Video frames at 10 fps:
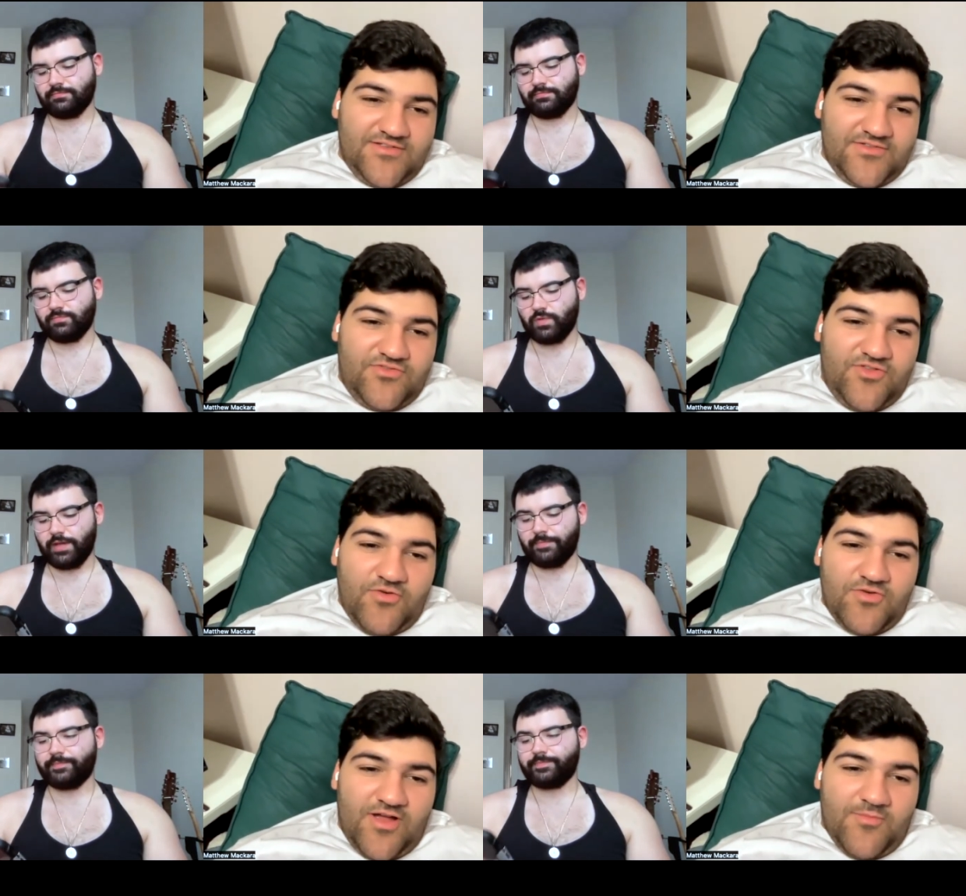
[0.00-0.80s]
Speaker 1: Yeah.
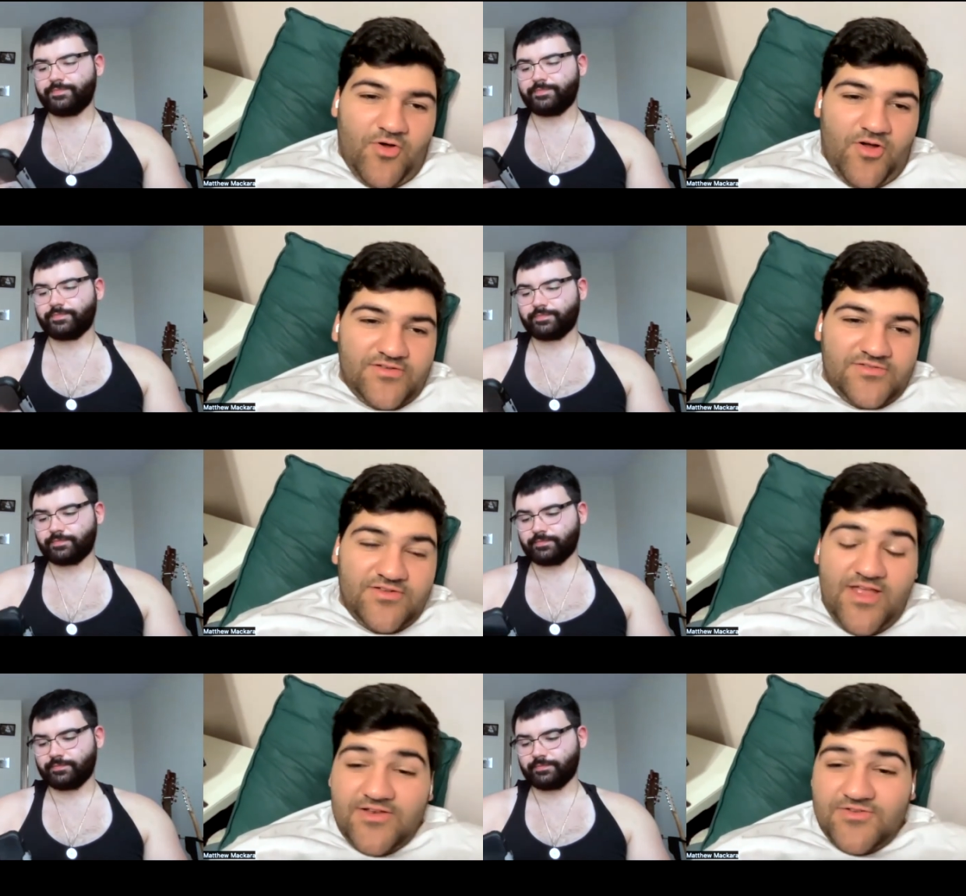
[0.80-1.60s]
Don't come on
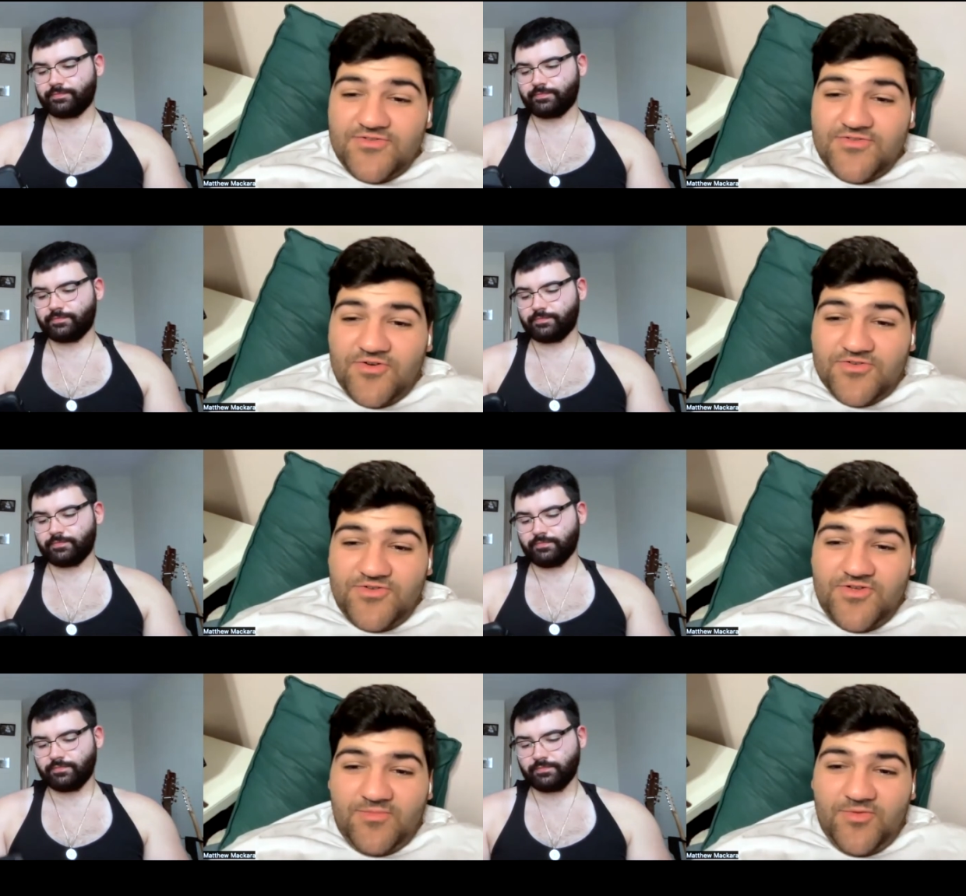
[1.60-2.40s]
and do or
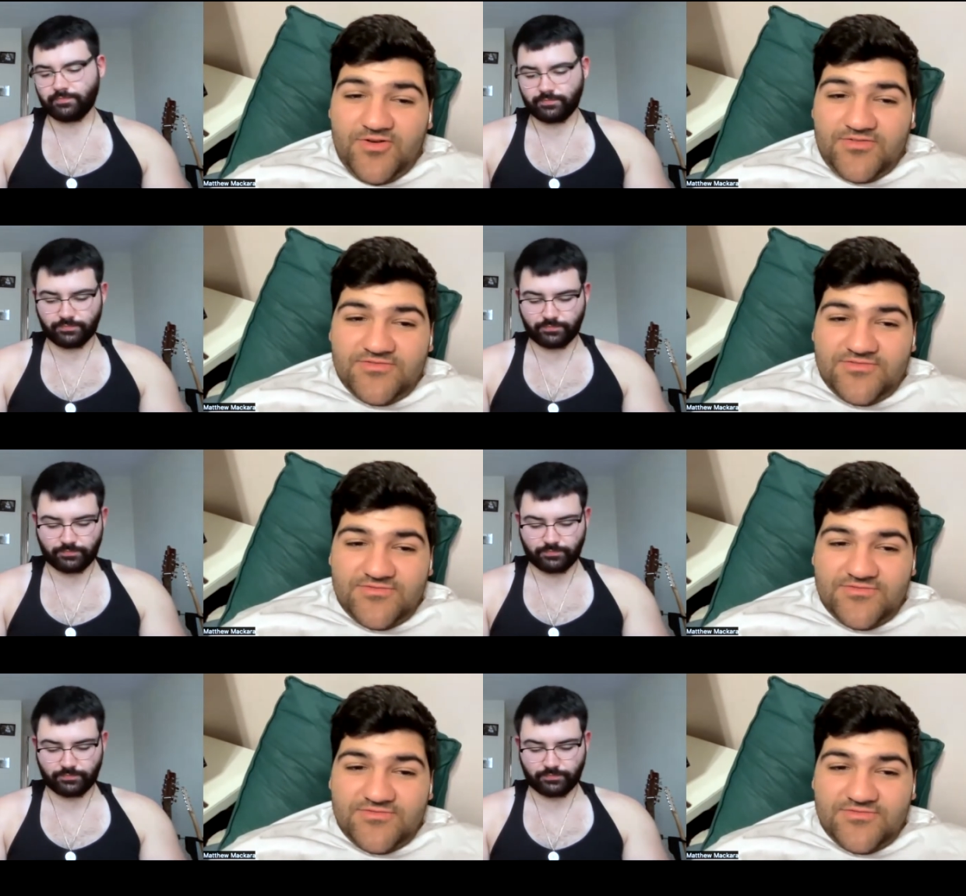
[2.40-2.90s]
do come on.